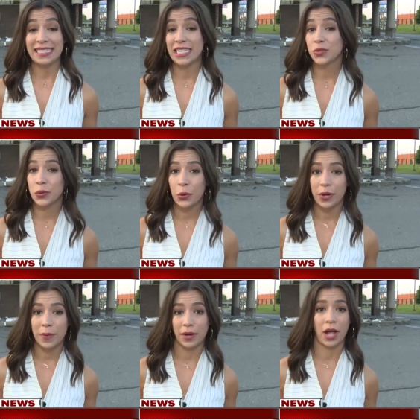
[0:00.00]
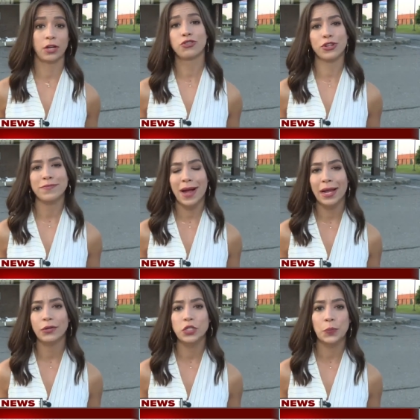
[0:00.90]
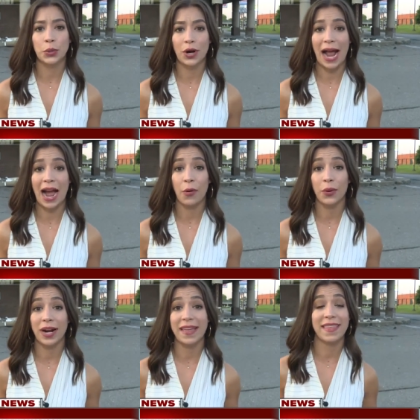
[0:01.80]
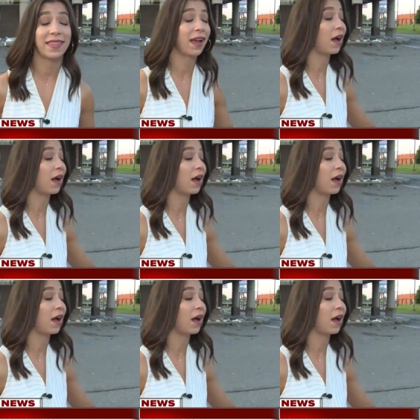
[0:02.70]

teens were going about 100 miles per hour and then they